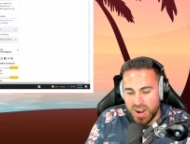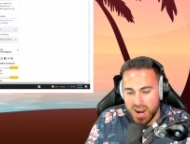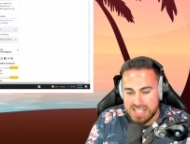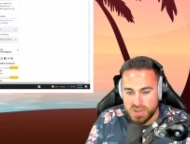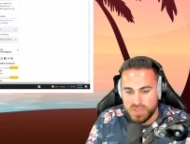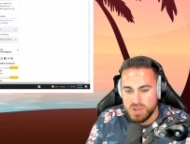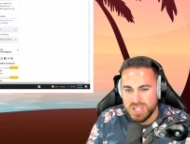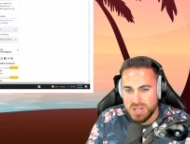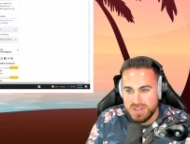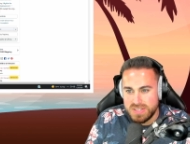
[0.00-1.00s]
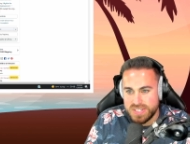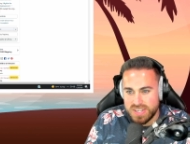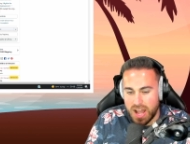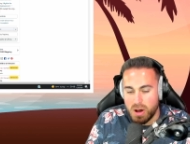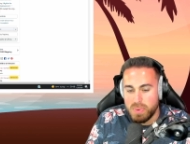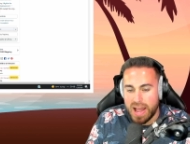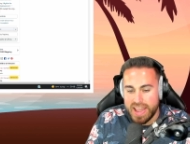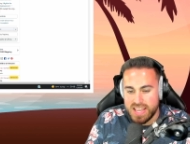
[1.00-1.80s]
right, so if you lose, I'll buy it.